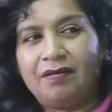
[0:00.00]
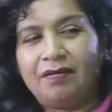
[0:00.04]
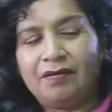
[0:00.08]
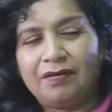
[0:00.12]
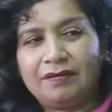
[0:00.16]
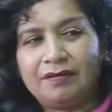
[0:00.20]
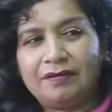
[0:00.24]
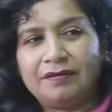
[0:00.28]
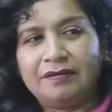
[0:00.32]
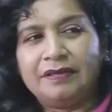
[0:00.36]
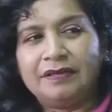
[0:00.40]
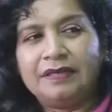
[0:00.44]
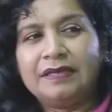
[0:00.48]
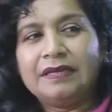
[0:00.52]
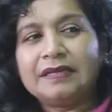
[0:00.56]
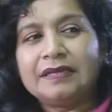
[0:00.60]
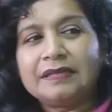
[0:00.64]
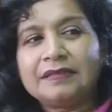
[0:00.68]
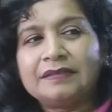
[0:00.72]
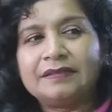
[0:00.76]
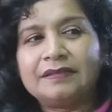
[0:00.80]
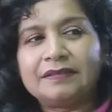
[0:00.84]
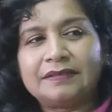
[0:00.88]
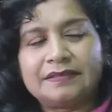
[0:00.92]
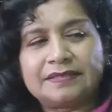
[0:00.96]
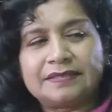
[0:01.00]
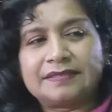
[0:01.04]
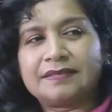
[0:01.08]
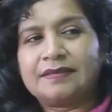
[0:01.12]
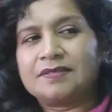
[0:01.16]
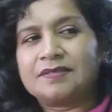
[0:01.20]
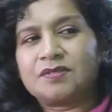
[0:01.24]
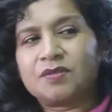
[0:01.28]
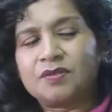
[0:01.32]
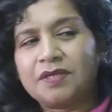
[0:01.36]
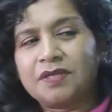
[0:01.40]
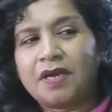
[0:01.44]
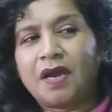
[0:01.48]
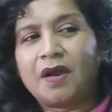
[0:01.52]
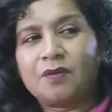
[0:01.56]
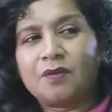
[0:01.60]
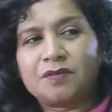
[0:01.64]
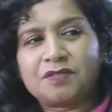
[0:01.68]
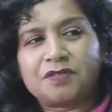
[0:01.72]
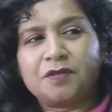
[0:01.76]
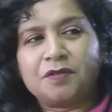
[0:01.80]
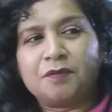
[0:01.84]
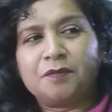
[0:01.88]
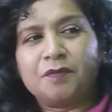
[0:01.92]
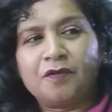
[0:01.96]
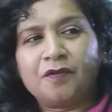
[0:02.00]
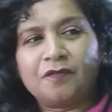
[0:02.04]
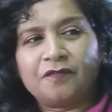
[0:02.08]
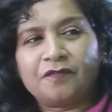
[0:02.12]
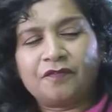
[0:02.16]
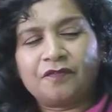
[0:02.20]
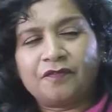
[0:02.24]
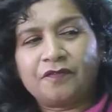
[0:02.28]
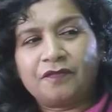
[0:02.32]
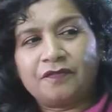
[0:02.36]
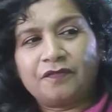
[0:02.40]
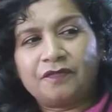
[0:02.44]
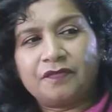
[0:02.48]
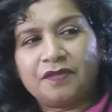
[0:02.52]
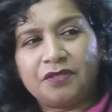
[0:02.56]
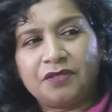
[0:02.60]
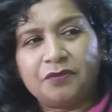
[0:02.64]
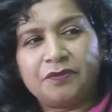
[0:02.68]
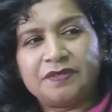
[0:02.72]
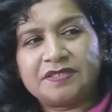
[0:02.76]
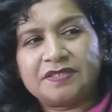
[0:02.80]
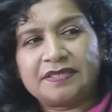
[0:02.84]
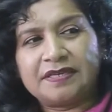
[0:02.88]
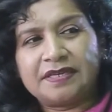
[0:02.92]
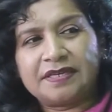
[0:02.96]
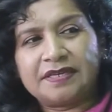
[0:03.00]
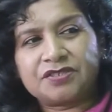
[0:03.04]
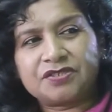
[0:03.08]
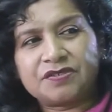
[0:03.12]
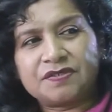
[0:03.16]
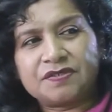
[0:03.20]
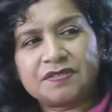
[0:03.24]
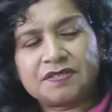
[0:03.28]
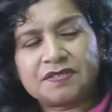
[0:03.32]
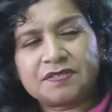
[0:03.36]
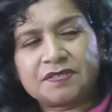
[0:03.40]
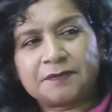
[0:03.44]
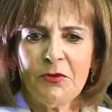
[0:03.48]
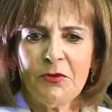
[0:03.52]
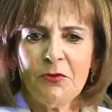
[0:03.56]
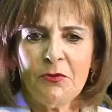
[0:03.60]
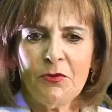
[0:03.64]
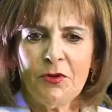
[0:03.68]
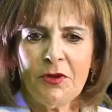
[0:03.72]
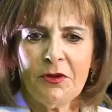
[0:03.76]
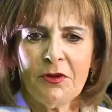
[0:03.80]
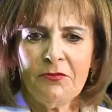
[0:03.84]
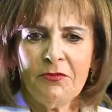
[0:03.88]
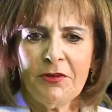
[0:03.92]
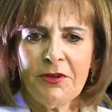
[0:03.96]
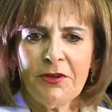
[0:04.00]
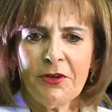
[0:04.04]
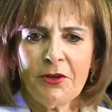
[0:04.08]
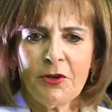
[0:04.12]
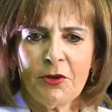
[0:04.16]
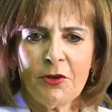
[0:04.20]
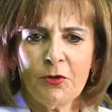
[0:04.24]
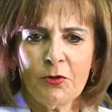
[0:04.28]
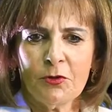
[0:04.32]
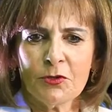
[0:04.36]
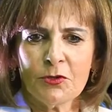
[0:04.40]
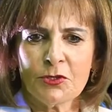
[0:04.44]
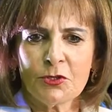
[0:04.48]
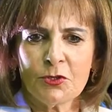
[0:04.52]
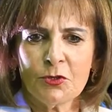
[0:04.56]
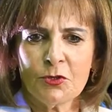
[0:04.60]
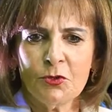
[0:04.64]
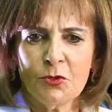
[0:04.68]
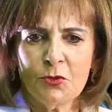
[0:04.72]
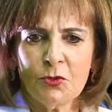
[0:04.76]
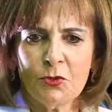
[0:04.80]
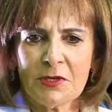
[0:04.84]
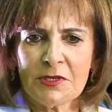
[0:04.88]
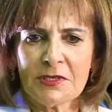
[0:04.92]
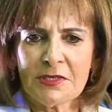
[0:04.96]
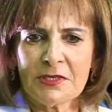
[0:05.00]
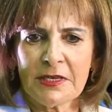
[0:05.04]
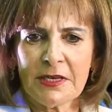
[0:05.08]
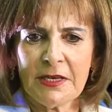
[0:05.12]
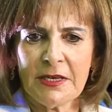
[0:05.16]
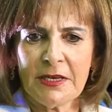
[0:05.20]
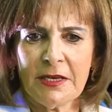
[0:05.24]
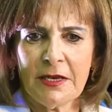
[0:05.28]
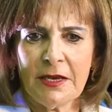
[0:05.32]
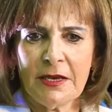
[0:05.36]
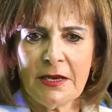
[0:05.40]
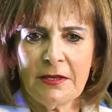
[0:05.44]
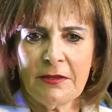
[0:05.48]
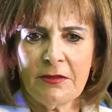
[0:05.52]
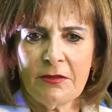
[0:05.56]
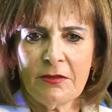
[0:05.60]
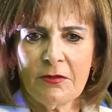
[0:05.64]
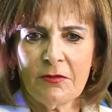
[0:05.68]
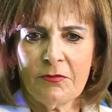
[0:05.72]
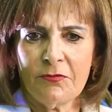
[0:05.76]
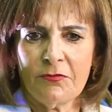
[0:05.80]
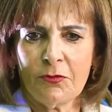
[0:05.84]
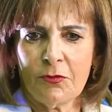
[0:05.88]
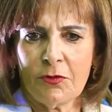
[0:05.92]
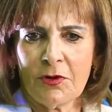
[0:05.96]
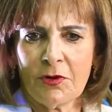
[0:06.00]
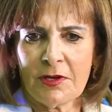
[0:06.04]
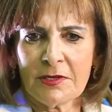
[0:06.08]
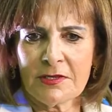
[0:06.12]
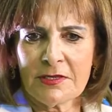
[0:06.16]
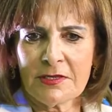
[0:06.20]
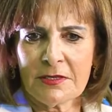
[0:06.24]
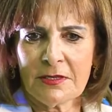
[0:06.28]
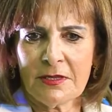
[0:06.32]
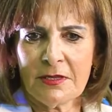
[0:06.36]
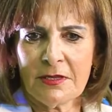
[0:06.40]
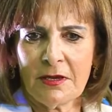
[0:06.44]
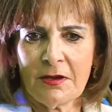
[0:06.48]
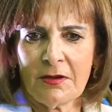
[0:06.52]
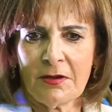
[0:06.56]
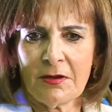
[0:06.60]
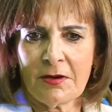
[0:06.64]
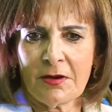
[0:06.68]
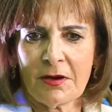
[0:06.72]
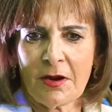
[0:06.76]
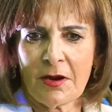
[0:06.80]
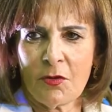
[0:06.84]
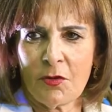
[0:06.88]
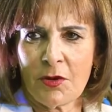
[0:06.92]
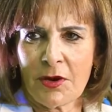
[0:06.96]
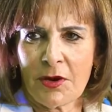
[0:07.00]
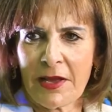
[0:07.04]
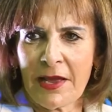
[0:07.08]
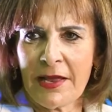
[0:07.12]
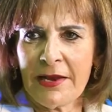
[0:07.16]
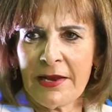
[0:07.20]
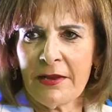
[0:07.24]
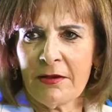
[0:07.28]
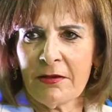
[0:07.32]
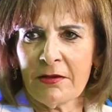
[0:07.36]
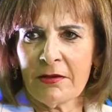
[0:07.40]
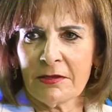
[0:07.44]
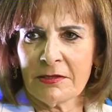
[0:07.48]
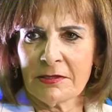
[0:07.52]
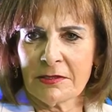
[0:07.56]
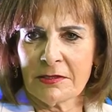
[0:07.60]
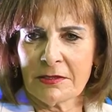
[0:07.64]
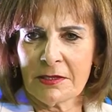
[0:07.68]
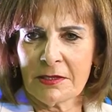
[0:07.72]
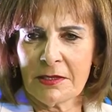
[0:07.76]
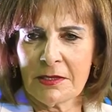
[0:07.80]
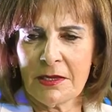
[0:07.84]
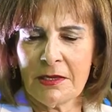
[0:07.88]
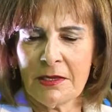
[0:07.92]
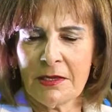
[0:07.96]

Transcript: on the results or the outcome of the US elections? mean, we are very close to USA and for us, they are our allies.